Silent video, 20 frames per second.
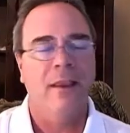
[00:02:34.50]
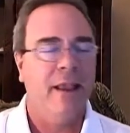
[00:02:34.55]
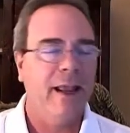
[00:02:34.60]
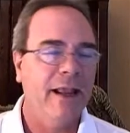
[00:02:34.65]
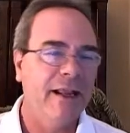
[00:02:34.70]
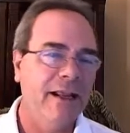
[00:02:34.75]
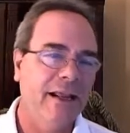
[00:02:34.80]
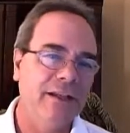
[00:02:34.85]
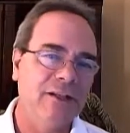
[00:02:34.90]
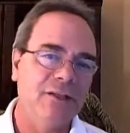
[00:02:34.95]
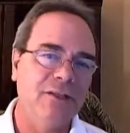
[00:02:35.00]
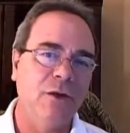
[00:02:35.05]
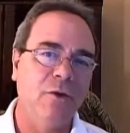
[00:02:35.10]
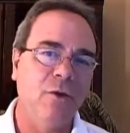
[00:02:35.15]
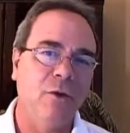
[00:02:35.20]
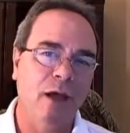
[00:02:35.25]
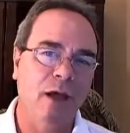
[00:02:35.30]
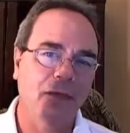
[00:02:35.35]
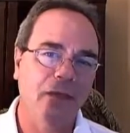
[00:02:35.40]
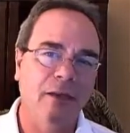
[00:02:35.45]
And, and
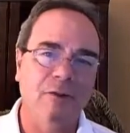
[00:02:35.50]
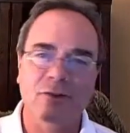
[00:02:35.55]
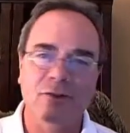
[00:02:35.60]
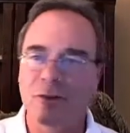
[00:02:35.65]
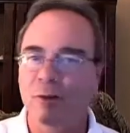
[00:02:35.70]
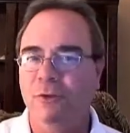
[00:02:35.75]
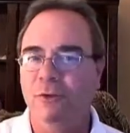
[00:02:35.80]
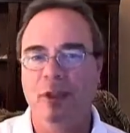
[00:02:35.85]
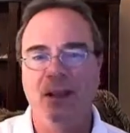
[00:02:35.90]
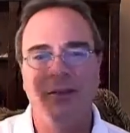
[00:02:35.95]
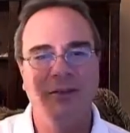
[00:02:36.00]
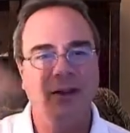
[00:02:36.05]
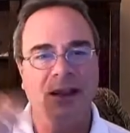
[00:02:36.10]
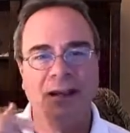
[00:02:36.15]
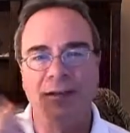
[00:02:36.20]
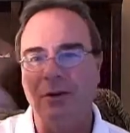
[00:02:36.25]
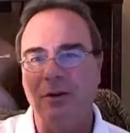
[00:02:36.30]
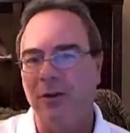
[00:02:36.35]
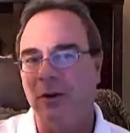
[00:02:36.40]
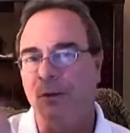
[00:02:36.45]
so there's two things that I
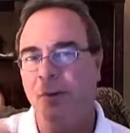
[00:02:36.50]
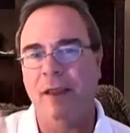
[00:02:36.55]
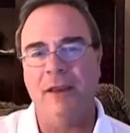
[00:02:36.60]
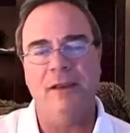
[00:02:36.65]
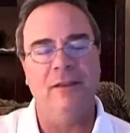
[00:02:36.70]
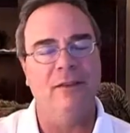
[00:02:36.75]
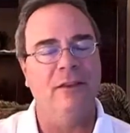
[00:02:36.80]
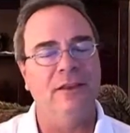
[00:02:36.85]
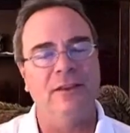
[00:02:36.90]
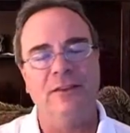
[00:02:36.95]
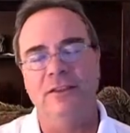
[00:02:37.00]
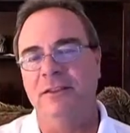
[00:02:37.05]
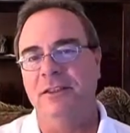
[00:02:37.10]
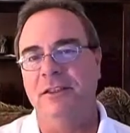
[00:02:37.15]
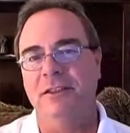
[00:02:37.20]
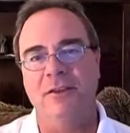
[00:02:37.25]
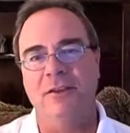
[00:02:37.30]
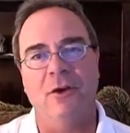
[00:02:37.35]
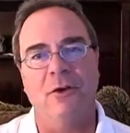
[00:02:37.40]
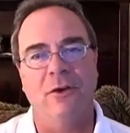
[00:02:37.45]
talk about in this,
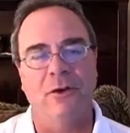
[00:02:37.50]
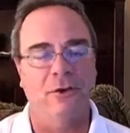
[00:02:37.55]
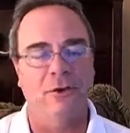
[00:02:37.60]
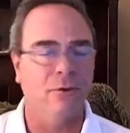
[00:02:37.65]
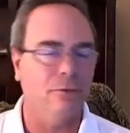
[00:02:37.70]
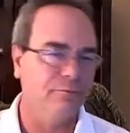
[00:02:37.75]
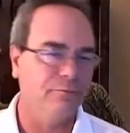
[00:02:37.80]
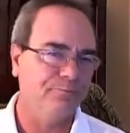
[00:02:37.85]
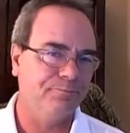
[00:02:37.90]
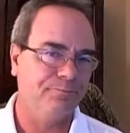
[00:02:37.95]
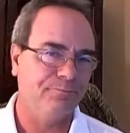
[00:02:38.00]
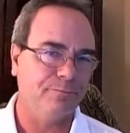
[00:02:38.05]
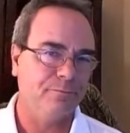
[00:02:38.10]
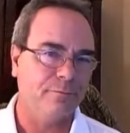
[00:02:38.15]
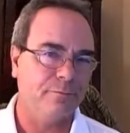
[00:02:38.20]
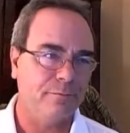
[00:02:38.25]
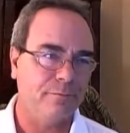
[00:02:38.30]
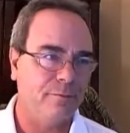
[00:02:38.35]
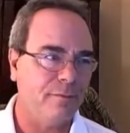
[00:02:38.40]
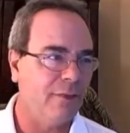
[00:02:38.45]
this article.
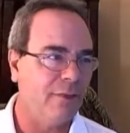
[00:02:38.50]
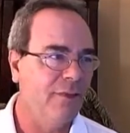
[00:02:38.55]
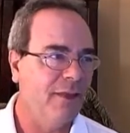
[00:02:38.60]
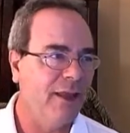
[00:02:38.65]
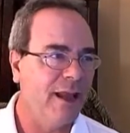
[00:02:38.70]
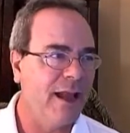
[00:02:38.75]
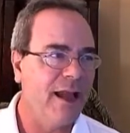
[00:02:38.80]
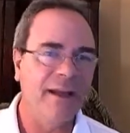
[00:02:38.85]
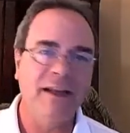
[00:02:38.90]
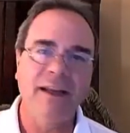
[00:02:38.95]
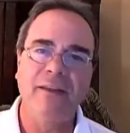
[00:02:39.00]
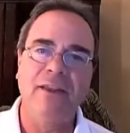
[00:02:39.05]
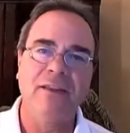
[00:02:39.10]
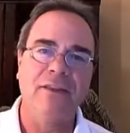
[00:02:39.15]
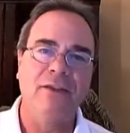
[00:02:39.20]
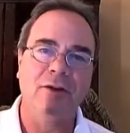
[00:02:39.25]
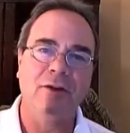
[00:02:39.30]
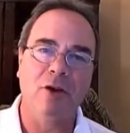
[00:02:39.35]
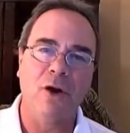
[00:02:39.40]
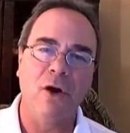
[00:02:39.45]
The idea that
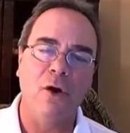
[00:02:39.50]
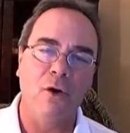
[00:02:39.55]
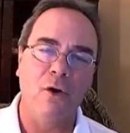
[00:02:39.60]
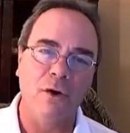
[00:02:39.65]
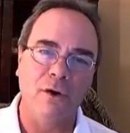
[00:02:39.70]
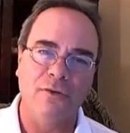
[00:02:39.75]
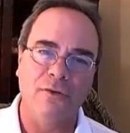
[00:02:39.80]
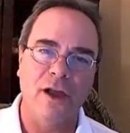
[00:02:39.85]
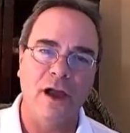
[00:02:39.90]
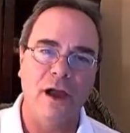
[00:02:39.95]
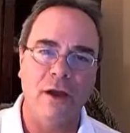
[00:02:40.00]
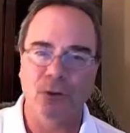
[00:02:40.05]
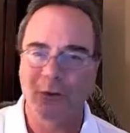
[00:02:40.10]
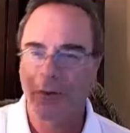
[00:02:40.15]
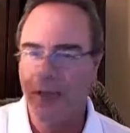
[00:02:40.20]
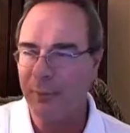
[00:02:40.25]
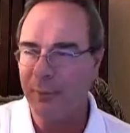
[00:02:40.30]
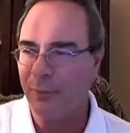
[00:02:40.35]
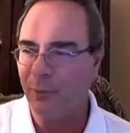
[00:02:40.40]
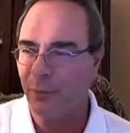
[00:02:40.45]
the call of God or
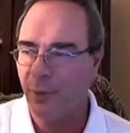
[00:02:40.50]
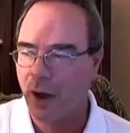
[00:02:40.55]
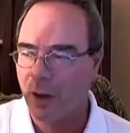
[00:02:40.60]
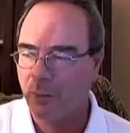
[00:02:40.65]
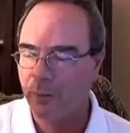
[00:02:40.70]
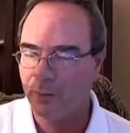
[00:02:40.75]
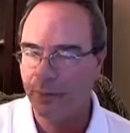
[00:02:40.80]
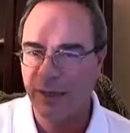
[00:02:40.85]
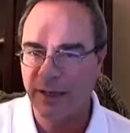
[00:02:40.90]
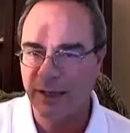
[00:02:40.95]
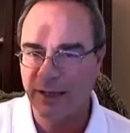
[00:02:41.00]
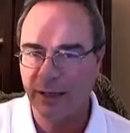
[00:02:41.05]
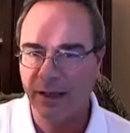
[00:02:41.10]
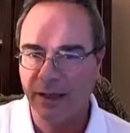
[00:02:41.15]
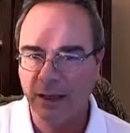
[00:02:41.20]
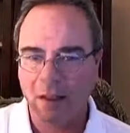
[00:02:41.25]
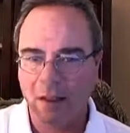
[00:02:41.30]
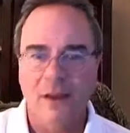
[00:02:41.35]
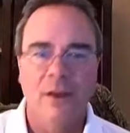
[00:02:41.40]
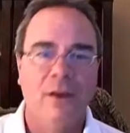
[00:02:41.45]
that prompting
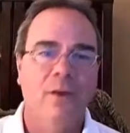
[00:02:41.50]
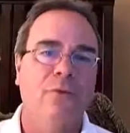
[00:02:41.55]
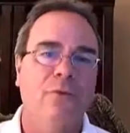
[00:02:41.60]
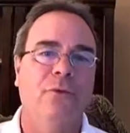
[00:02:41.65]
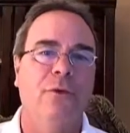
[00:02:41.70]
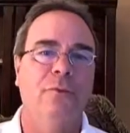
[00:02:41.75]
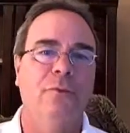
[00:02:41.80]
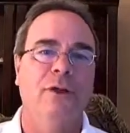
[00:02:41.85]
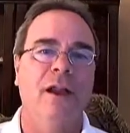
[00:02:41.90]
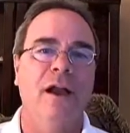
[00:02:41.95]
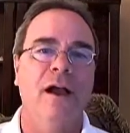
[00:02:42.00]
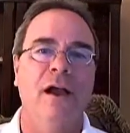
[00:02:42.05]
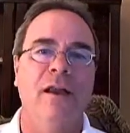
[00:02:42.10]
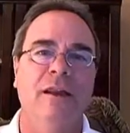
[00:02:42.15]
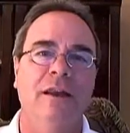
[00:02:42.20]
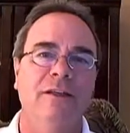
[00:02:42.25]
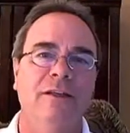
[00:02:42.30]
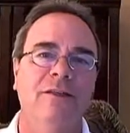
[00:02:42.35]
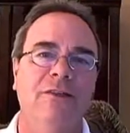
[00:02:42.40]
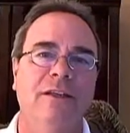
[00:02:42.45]
from God
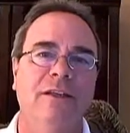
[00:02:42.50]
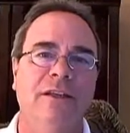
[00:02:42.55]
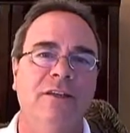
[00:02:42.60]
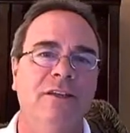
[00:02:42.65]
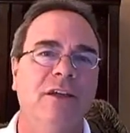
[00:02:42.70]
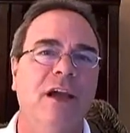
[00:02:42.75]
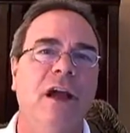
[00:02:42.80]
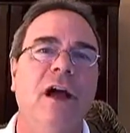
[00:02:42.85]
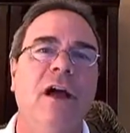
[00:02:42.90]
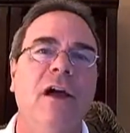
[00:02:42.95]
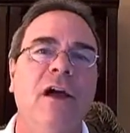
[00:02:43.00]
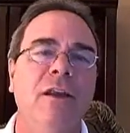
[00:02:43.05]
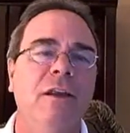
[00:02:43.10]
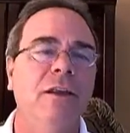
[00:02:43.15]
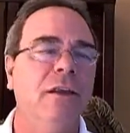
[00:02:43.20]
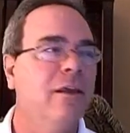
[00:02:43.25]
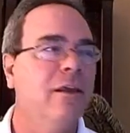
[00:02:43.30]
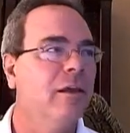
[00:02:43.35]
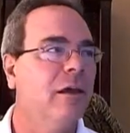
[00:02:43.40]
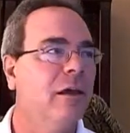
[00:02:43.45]
is, is
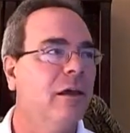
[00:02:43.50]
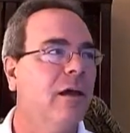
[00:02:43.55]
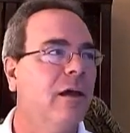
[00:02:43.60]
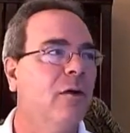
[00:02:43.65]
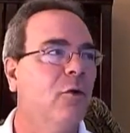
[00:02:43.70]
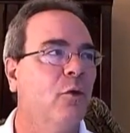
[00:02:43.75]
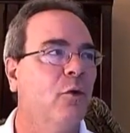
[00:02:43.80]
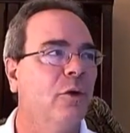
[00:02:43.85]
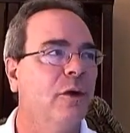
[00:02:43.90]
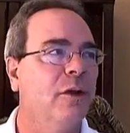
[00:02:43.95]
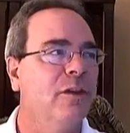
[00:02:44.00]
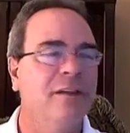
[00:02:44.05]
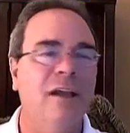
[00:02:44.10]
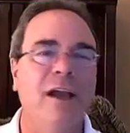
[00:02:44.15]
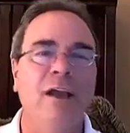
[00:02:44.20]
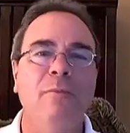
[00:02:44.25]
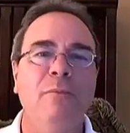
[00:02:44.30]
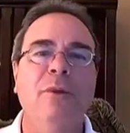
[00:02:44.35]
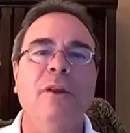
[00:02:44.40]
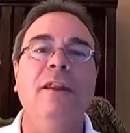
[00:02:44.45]
un, or it's
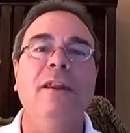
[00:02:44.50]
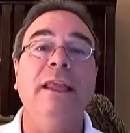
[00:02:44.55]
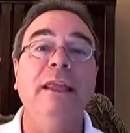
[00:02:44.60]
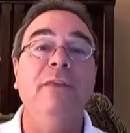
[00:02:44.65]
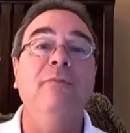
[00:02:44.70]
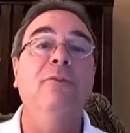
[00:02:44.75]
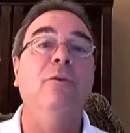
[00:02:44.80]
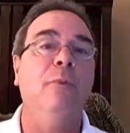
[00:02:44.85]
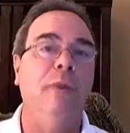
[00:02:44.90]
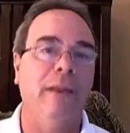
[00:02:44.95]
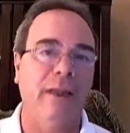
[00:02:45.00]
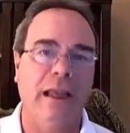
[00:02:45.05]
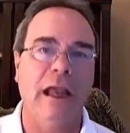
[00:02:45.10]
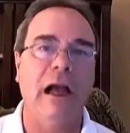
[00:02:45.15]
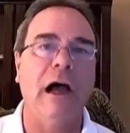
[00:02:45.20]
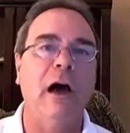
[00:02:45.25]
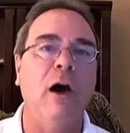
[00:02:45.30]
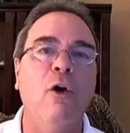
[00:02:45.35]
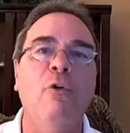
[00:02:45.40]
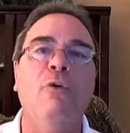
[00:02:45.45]
unbelievably
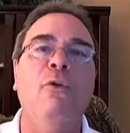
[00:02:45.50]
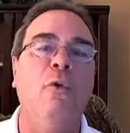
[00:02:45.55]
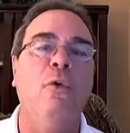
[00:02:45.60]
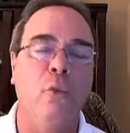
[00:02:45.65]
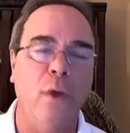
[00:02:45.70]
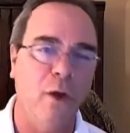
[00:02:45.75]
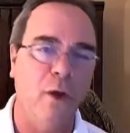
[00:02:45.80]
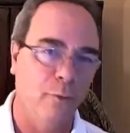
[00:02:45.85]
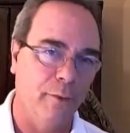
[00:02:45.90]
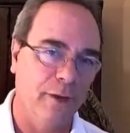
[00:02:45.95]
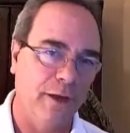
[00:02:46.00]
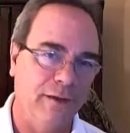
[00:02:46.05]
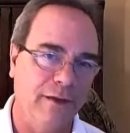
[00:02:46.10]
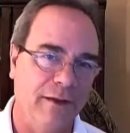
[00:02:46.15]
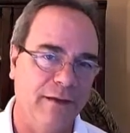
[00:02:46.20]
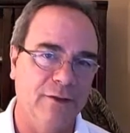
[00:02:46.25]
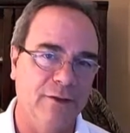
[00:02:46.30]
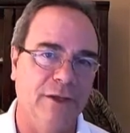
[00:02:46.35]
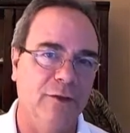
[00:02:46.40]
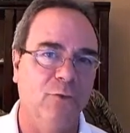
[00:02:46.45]
overwhelming
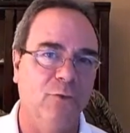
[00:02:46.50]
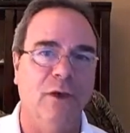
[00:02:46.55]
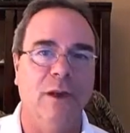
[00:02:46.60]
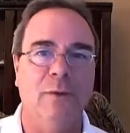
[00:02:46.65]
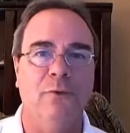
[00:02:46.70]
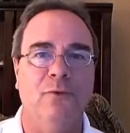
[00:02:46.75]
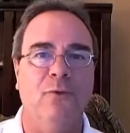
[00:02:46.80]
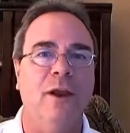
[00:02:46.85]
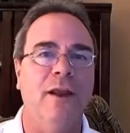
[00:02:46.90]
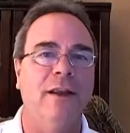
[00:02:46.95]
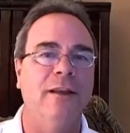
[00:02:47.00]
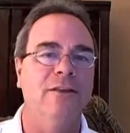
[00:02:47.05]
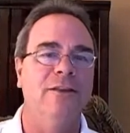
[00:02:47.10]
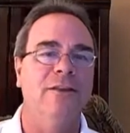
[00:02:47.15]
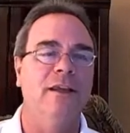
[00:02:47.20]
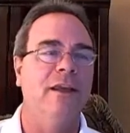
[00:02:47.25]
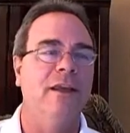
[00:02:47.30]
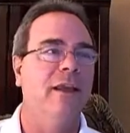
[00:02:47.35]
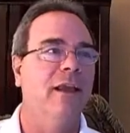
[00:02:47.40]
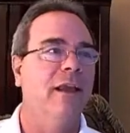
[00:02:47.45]
is, is what I'm trying to
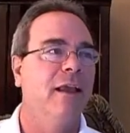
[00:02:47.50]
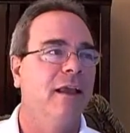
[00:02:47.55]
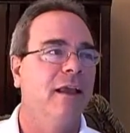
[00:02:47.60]
say.